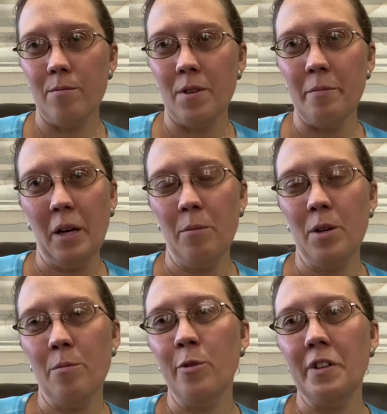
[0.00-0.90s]
It may be a
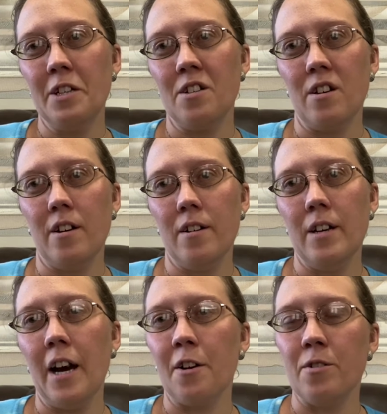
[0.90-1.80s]
movie star, an
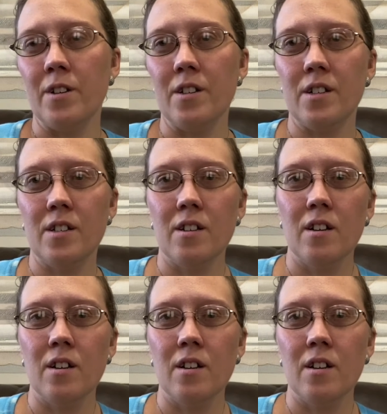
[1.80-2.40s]
actress,